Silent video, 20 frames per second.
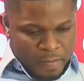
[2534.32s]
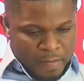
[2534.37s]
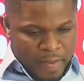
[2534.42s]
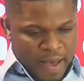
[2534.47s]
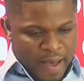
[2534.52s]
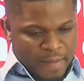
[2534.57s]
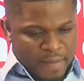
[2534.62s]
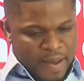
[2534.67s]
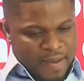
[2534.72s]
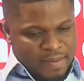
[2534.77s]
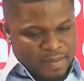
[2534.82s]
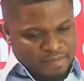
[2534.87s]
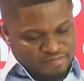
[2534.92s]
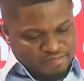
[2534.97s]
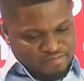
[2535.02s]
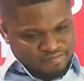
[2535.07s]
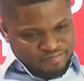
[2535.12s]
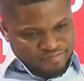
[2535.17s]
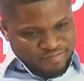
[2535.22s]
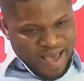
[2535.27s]

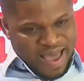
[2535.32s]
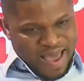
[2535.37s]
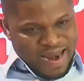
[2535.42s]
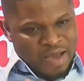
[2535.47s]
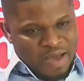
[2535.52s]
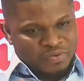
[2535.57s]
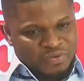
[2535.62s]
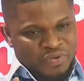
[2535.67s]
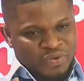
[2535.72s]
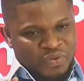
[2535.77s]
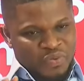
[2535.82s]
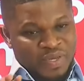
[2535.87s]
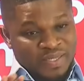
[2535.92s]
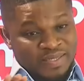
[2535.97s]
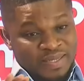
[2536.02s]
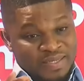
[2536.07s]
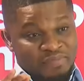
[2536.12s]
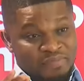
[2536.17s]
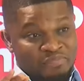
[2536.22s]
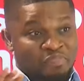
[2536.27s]
Mahama announced a
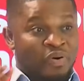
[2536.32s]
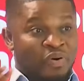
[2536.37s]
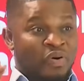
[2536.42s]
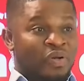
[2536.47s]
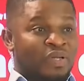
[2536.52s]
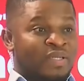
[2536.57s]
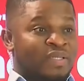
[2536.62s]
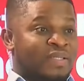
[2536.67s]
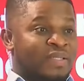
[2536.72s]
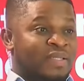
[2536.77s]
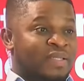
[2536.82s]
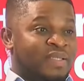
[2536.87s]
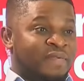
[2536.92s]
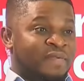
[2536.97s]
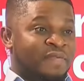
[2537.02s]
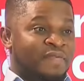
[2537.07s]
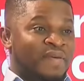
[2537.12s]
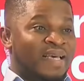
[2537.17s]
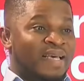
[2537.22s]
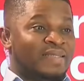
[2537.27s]
certain policy. It's
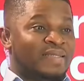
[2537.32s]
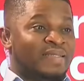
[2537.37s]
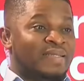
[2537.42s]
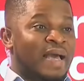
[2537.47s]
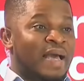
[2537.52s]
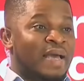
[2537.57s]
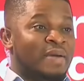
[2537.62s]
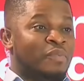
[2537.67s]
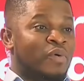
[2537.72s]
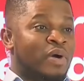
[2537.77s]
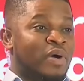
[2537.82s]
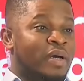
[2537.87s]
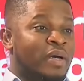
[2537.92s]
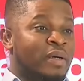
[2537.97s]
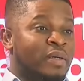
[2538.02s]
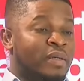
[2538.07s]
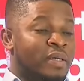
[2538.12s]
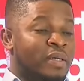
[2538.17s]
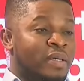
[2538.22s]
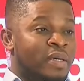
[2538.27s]
the first time
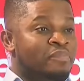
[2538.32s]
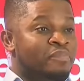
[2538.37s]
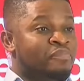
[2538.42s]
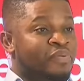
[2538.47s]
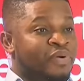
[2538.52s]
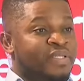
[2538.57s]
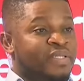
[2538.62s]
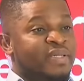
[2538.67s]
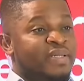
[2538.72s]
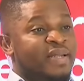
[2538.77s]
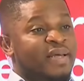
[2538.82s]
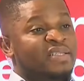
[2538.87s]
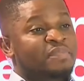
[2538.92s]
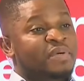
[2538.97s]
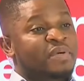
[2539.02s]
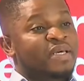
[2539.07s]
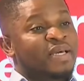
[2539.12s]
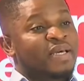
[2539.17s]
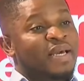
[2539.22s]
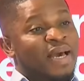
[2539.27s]
one.
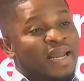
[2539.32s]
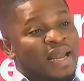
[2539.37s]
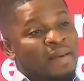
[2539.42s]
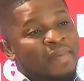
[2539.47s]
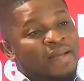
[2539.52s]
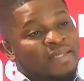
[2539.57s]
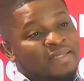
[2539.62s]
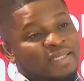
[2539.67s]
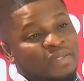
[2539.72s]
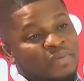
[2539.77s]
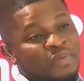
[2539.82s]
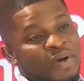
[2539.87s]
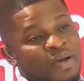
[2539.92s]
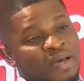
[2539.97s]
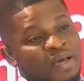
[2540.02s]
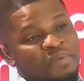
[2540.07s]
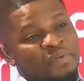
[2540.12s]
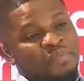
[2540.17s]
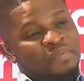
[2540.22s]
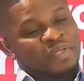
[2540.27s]
President being Ghana matters
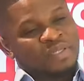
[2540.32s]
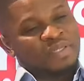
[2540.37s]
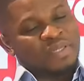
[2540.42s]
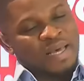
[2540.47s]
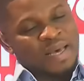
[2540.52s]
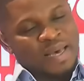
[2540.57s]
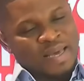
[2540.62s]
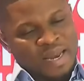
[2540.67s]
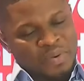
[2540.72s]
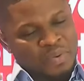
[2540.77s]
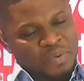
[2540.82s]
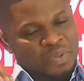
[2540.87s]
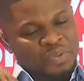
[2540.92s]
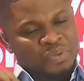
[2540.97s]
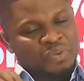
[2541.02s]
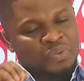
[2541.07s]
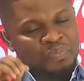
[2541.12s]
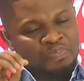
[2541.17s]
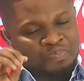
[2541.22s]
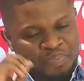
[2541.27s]
waka bibisa, and I
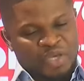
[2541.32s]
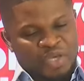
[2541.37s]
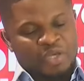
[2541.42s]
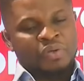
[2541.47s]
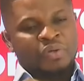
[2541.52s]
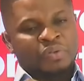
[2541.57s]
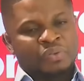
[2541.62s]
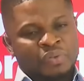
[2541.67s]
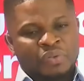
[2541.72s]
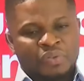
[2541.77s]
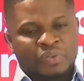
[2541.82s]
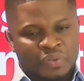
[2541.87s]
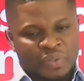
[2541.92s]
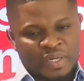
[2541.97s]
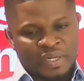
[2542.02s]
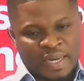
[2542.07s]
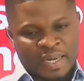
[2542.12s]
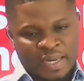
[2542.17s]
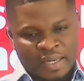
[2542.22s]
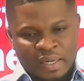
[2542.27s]
want to pick your thoughts
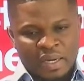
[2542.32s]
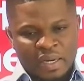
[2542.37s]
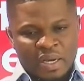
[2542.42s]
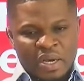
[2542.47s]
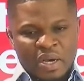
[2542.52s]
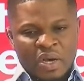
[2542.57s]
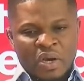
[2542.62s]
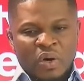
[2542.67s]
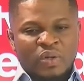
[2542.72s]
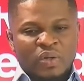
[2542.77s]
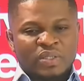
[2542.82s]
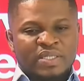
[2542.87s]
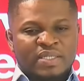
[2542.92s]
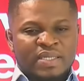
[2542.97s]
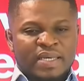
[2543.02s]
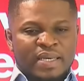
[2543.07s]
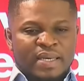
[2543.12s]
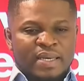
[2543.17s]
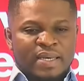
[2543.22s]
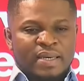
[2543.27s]
on that. Or
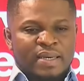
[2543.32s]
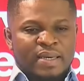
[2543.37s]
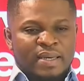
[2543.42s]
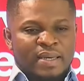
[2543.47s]
say,